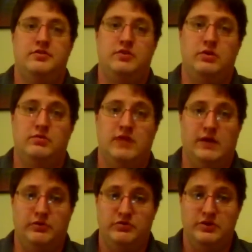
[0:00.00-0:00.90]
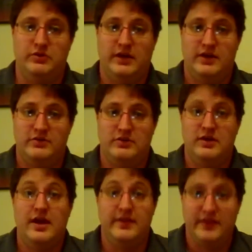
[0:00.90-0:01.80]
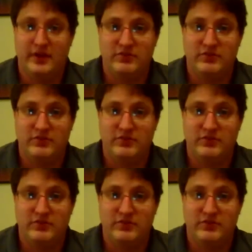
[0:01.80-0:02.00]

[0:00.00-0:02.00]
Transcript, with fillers: So I will see you guys in the